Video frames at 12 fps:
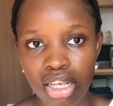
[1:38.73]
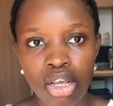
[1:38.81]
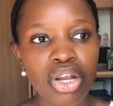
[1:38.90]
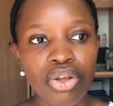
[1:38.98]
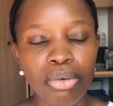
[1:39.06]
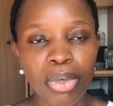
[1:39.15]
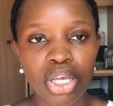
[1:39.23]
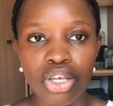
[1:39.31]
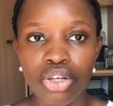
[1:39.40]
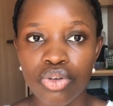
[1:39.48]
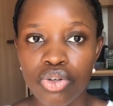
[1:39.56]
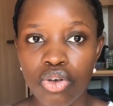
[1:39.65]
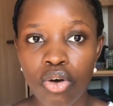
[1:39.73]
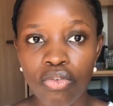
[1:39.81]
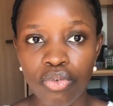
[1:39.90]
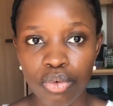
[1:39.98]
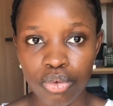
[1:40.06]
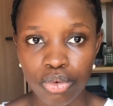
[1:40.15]
When you're making use of
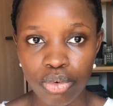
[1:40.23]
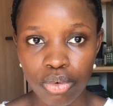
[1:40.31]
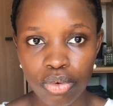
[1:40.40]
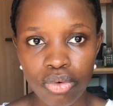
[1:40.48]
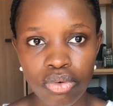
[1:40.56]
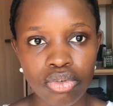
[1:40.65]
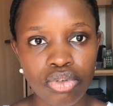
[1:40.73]
Google